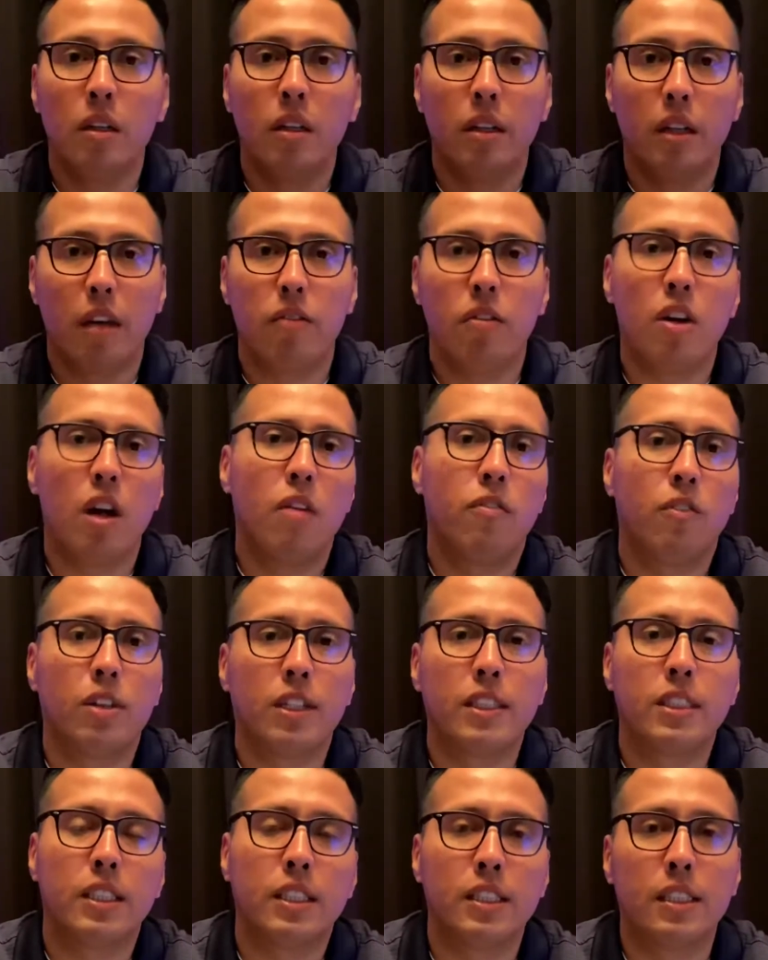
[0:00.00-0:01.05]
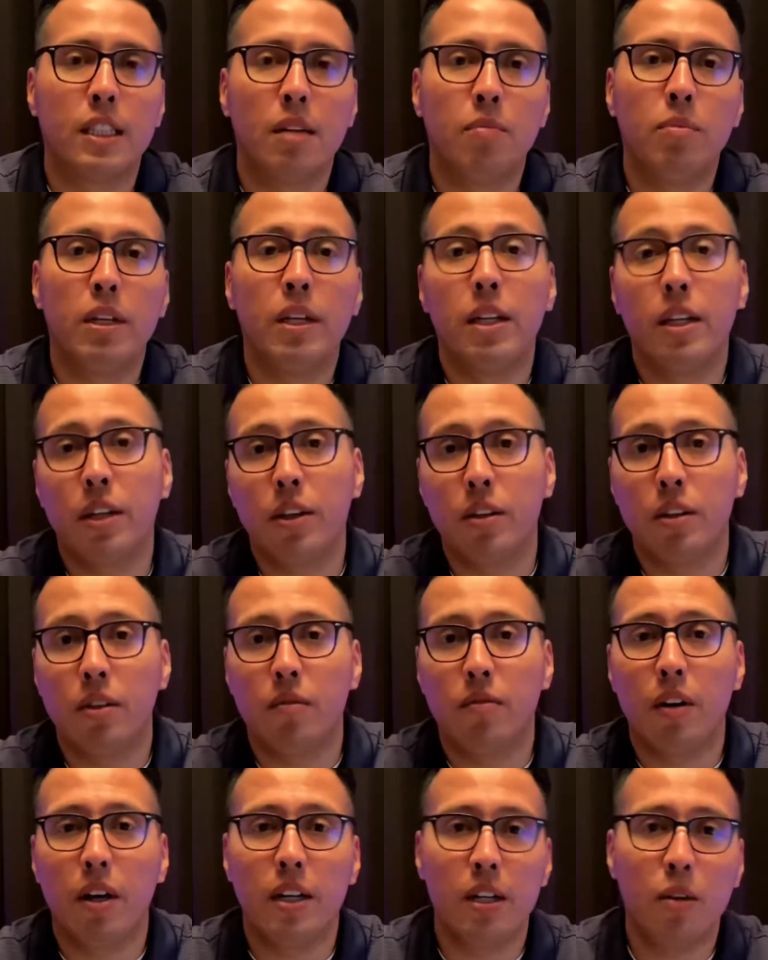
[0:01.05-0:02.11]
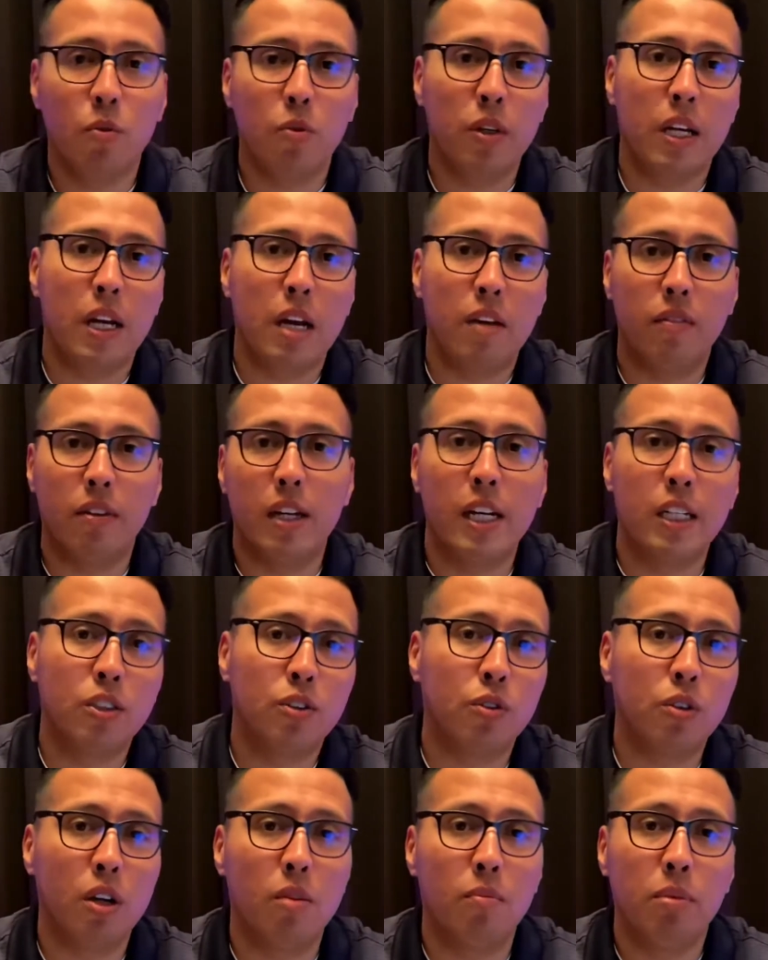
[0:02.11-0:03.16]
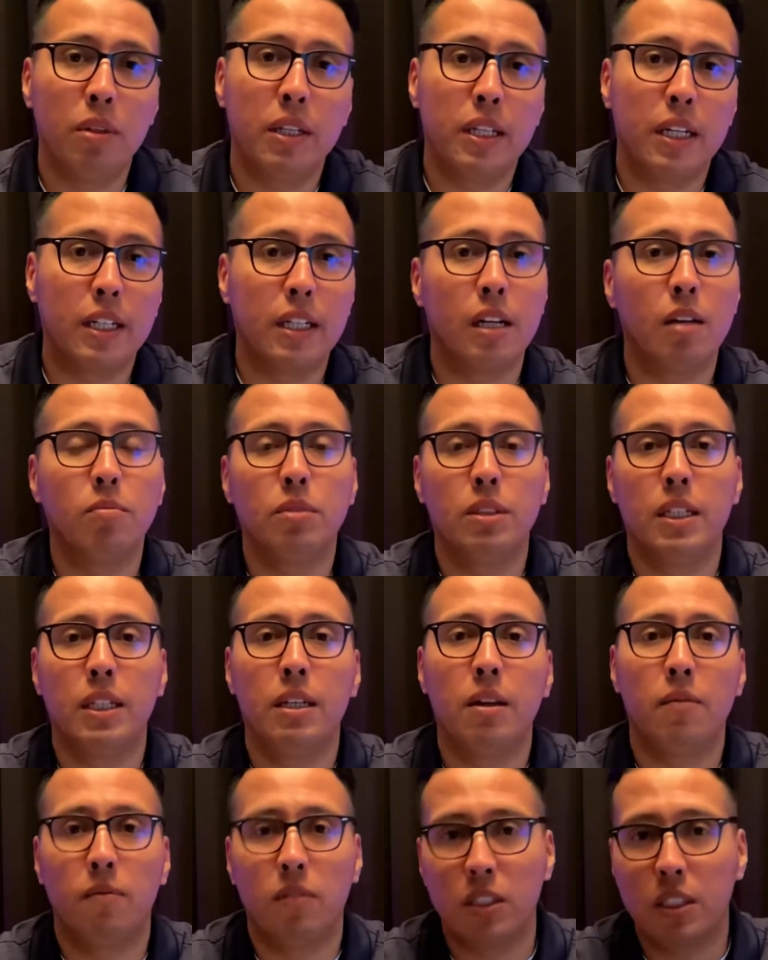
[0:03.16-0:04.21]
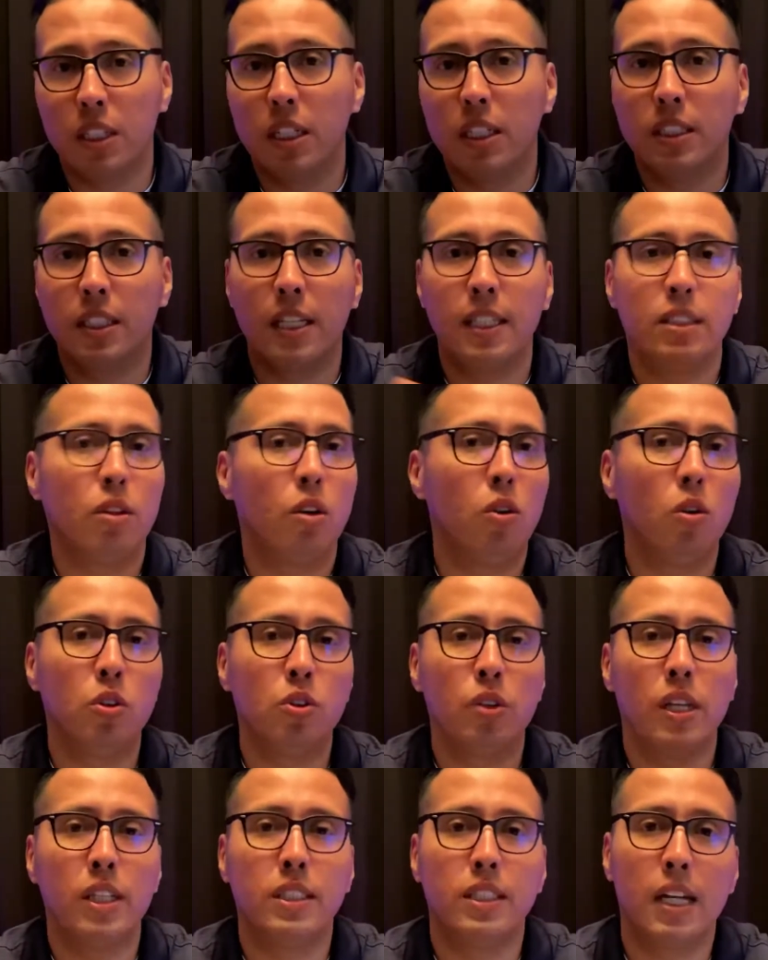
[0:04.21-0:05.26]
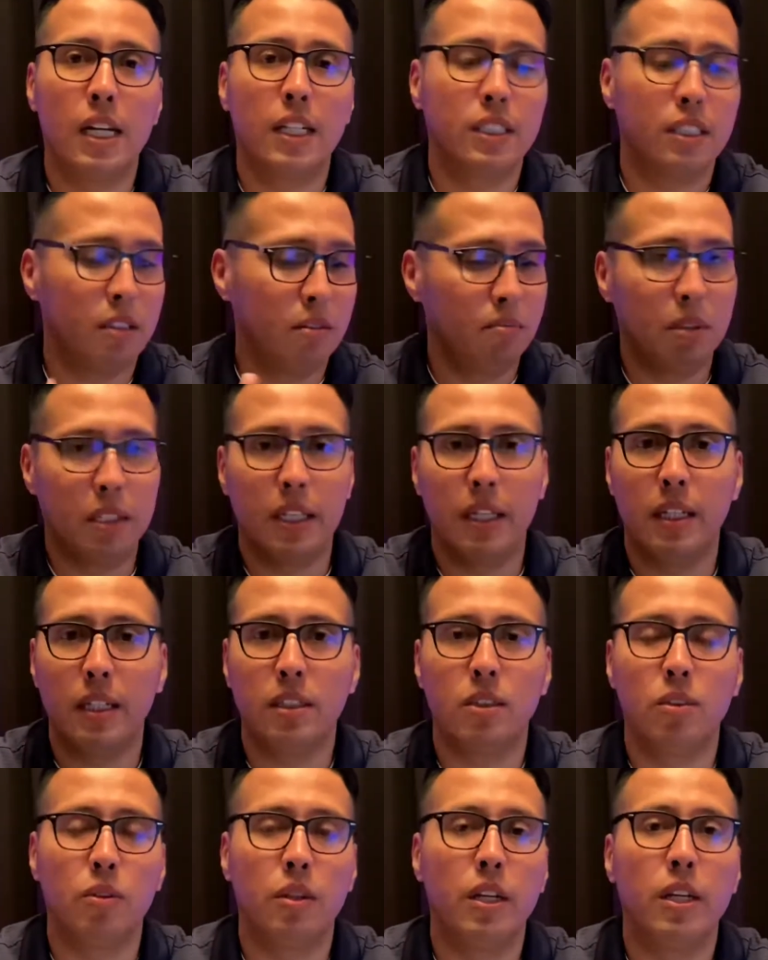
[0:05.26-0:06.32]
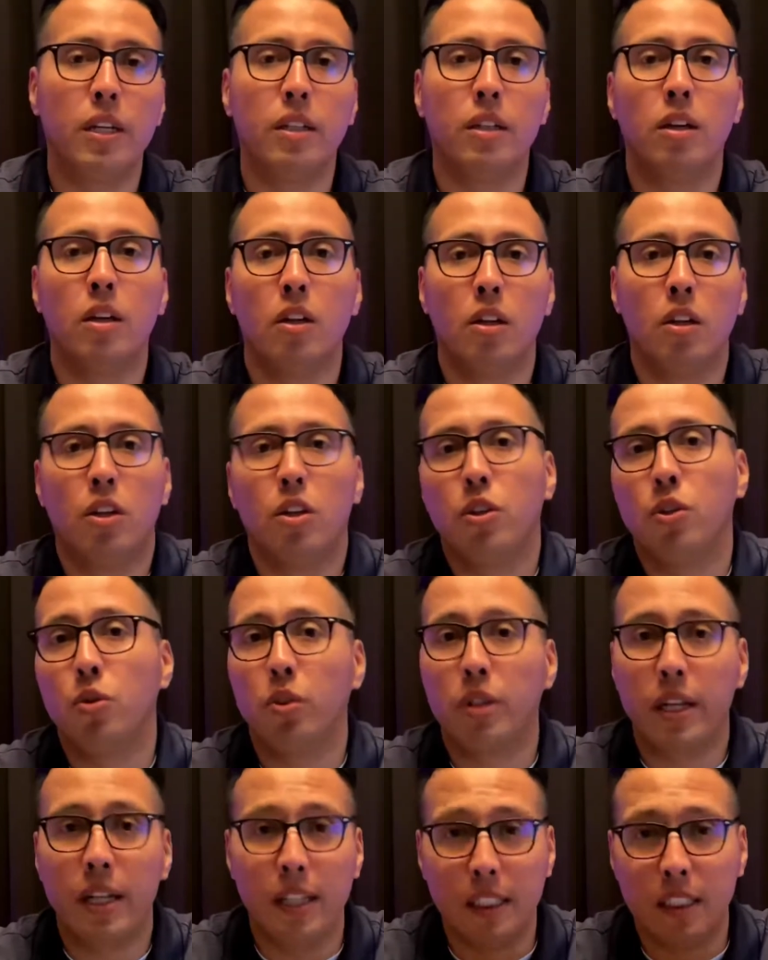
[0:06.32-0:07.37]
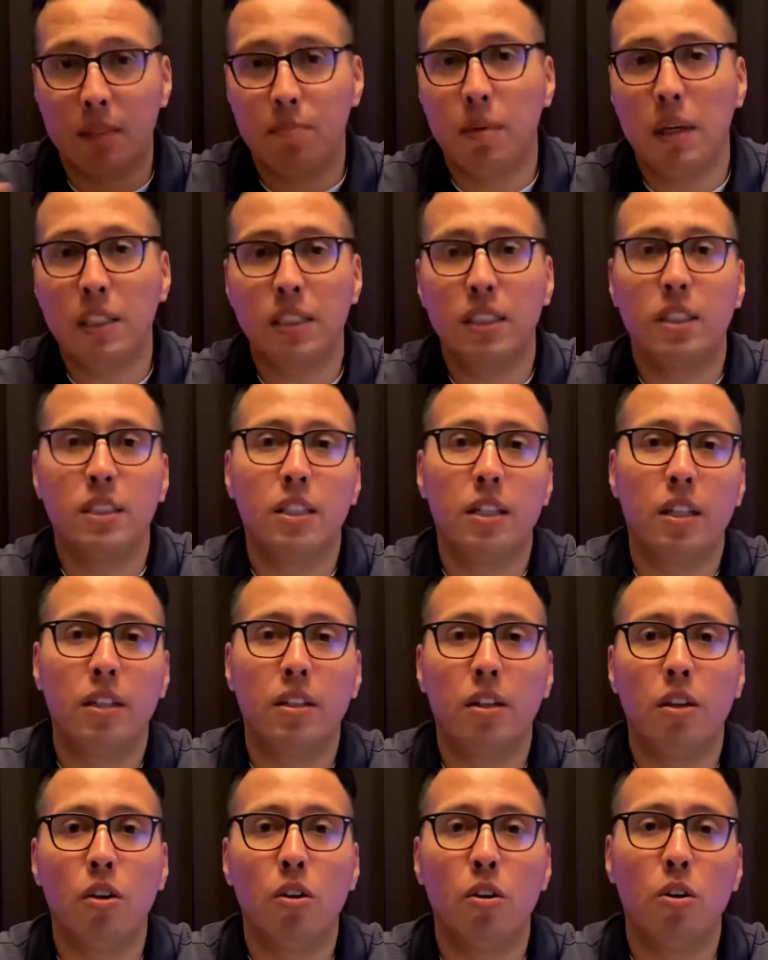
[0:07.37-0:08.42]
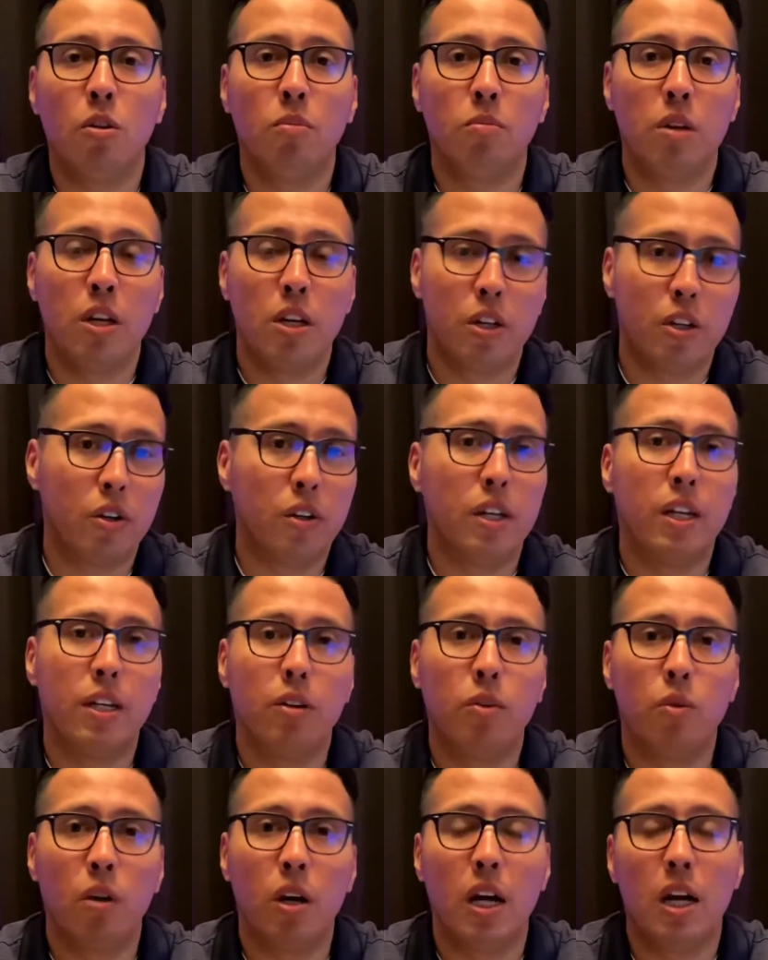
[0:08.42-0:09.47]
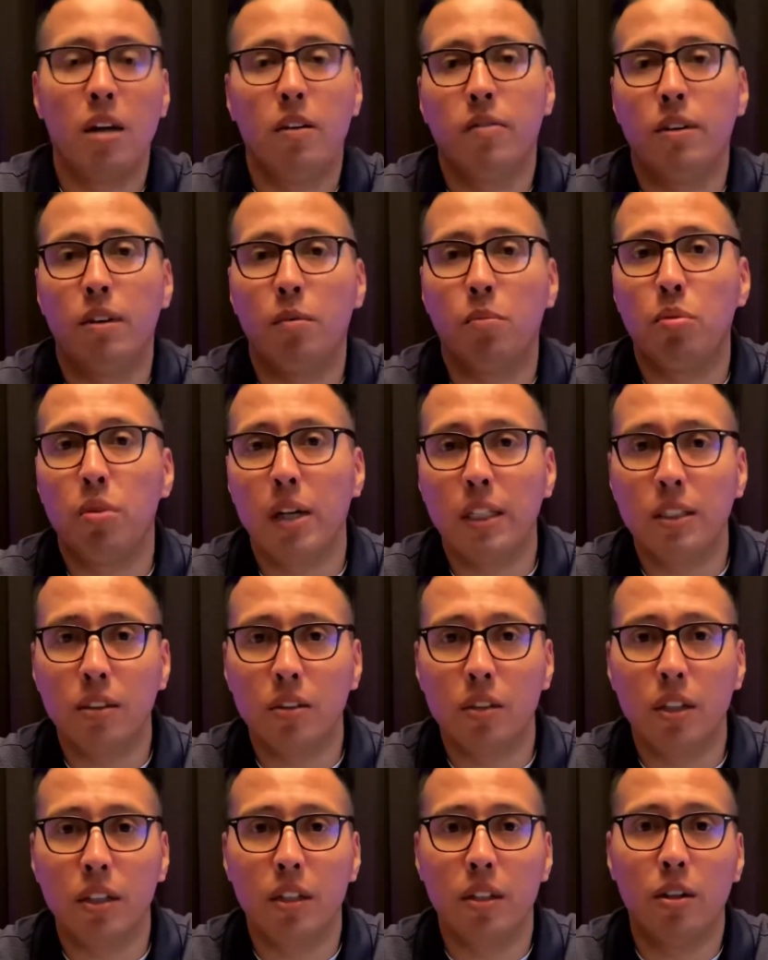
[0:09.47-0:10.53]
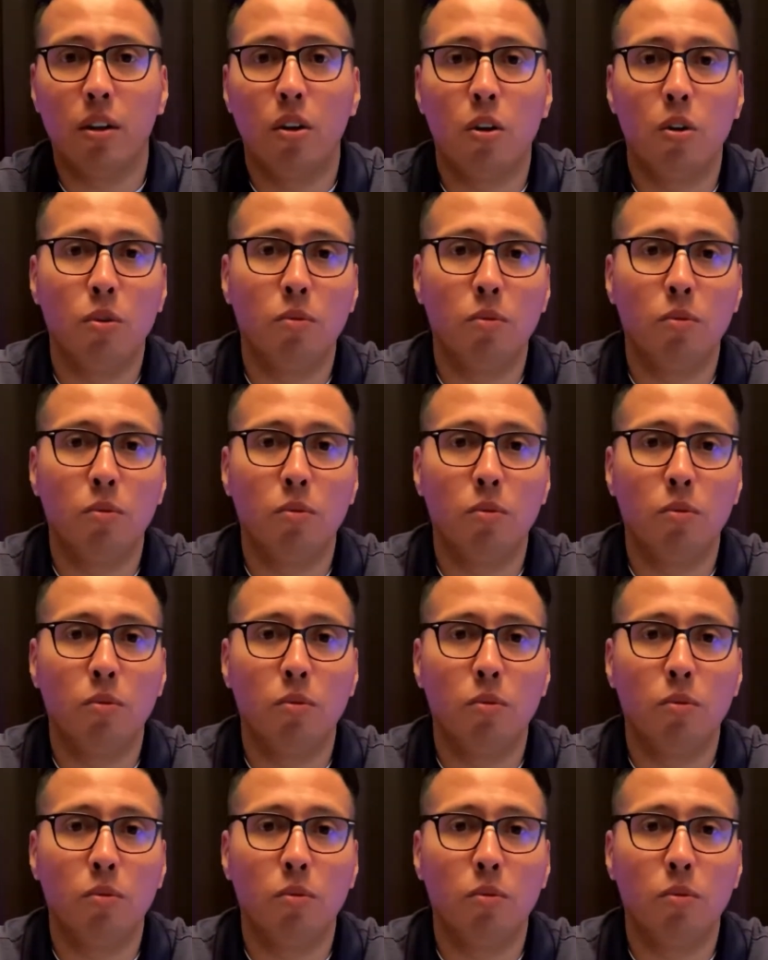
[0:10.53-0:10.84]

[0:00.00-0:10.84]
your offer gets accepted, here in Nevada, we have an escrow company that comes in and facilitates the whole transaction beginning to end. You'll get inspections done on the home, your lender will have an appraisal done on the home,